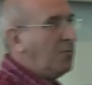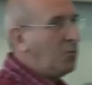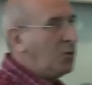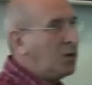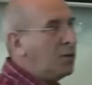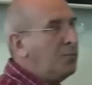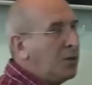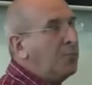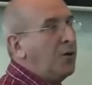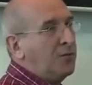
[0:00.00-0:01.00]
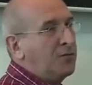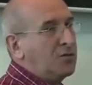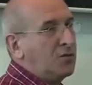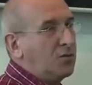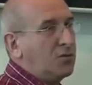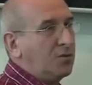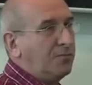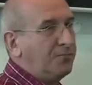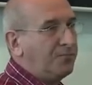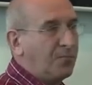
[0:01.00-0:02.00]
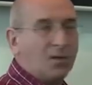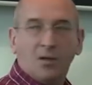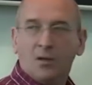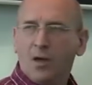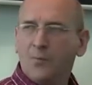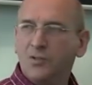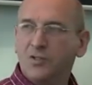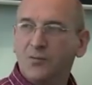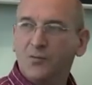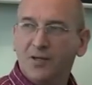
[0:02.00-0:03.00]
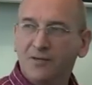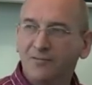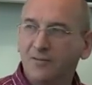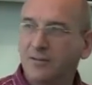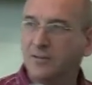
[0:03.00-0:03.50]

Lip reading: really a big part of the search. How much time do I have?